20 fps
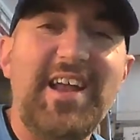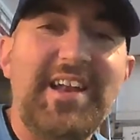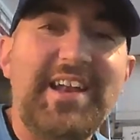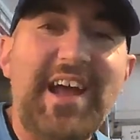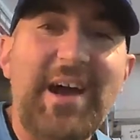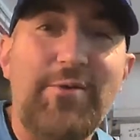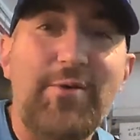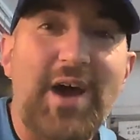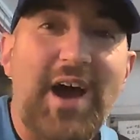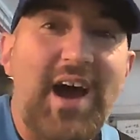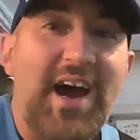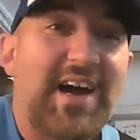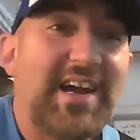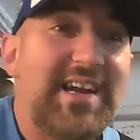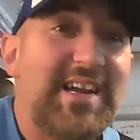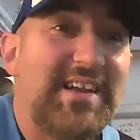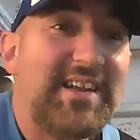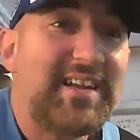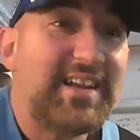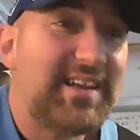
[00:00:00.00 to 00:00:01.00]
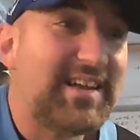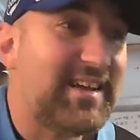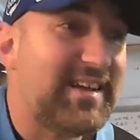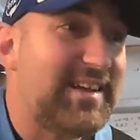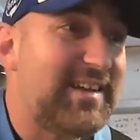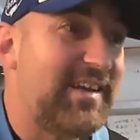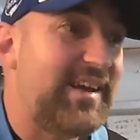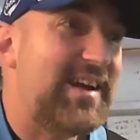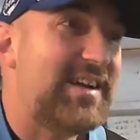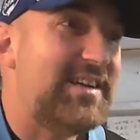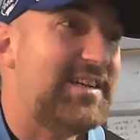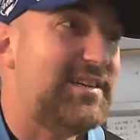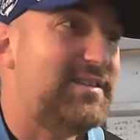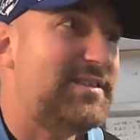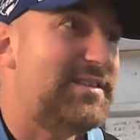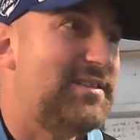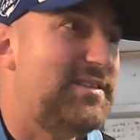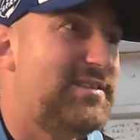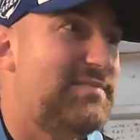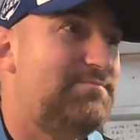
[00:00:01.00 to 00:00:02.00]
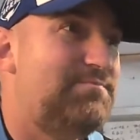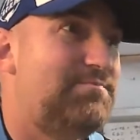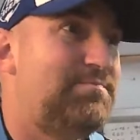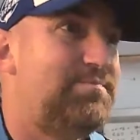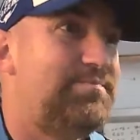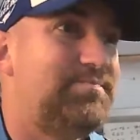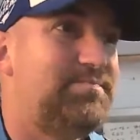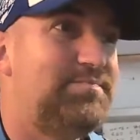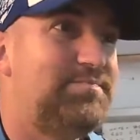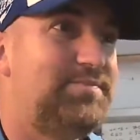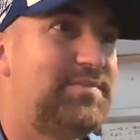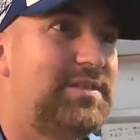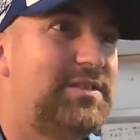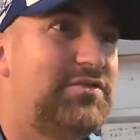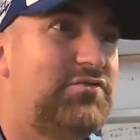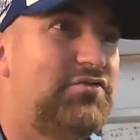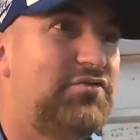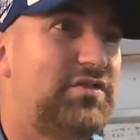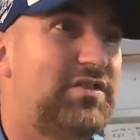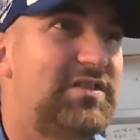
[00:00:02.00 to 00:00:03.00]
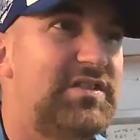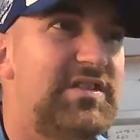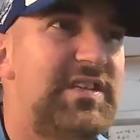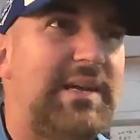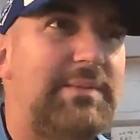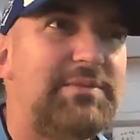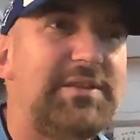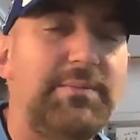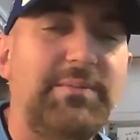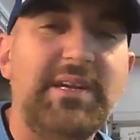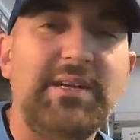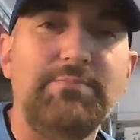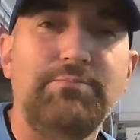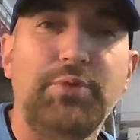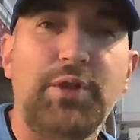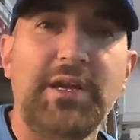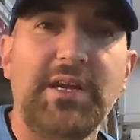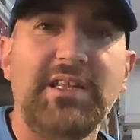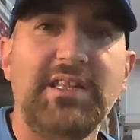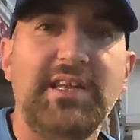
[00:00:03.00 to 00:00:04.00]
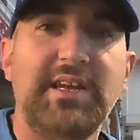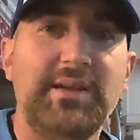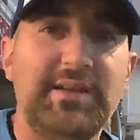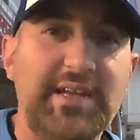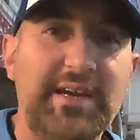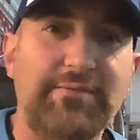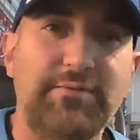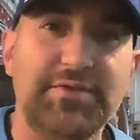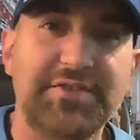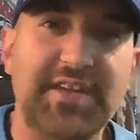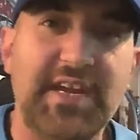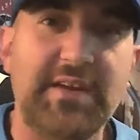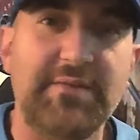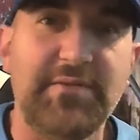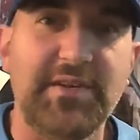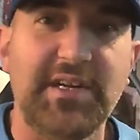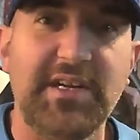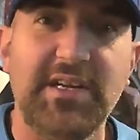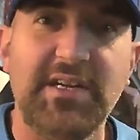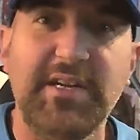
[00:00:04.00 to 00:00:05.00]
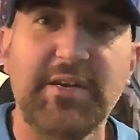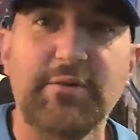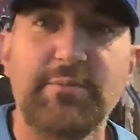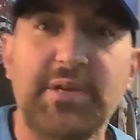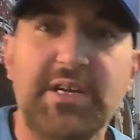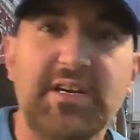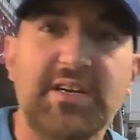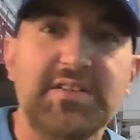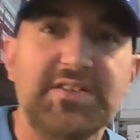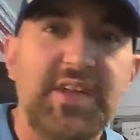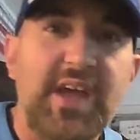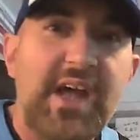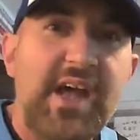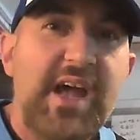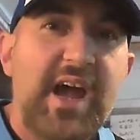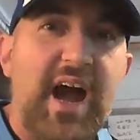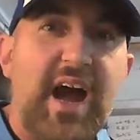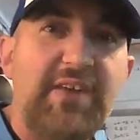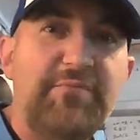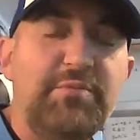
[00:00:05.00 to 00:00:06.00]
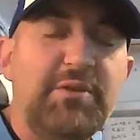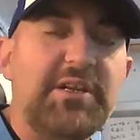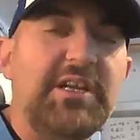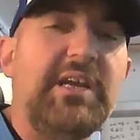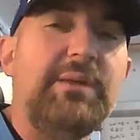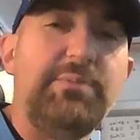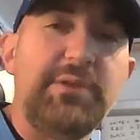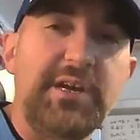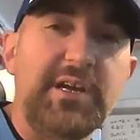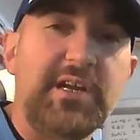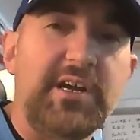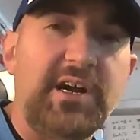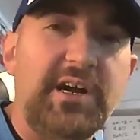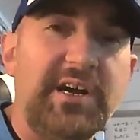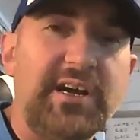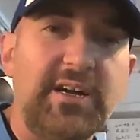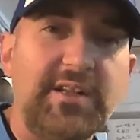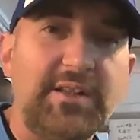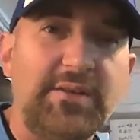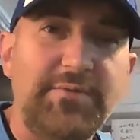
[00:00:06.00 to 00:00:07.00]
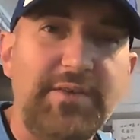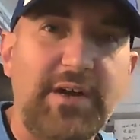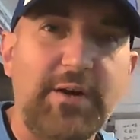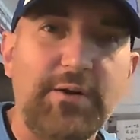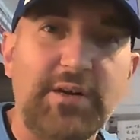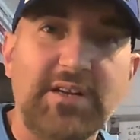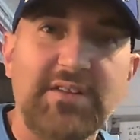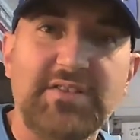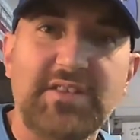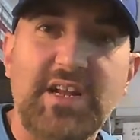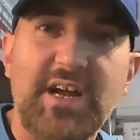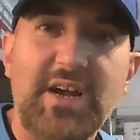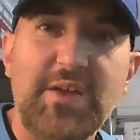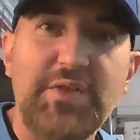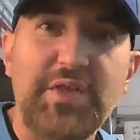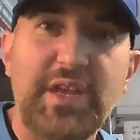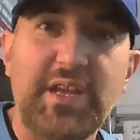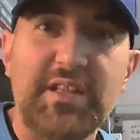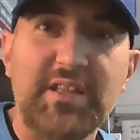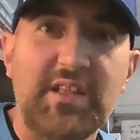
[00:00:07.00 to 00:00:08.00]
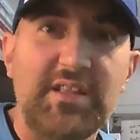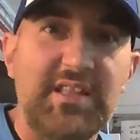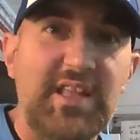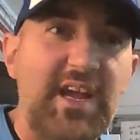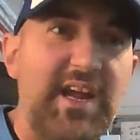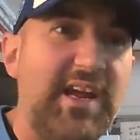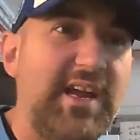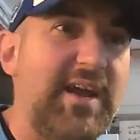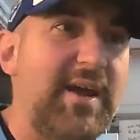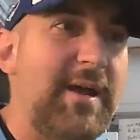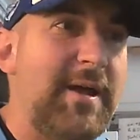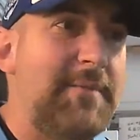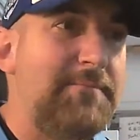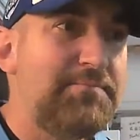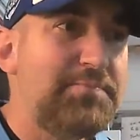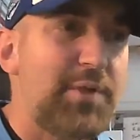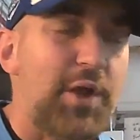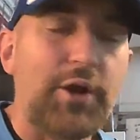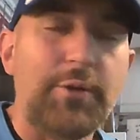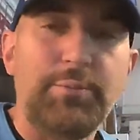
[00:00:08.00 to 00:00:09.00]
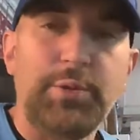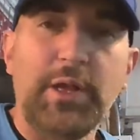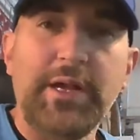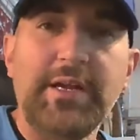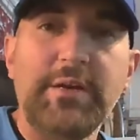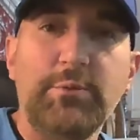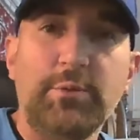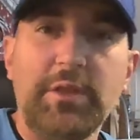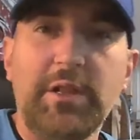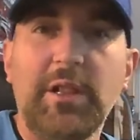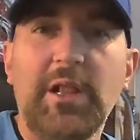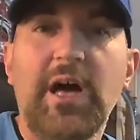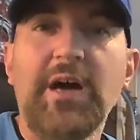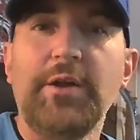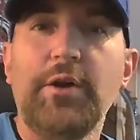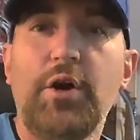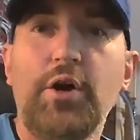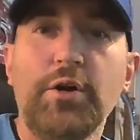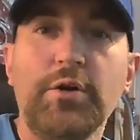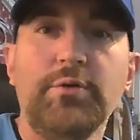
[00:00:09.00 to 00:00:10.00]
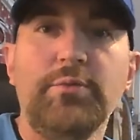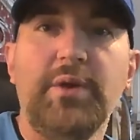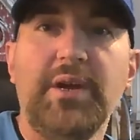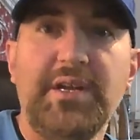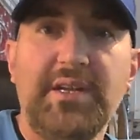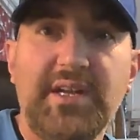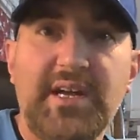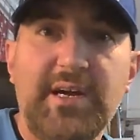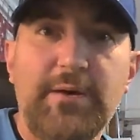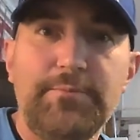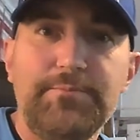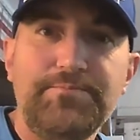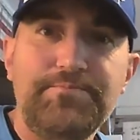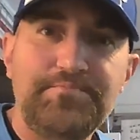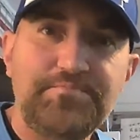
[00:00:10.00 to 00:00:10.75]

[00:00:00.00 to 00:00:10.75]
Now, I kind of seem to be playing the devil's advocate here because I've been keeping an eye on the Falcons, and I think that they are playing with a lot of heart right now.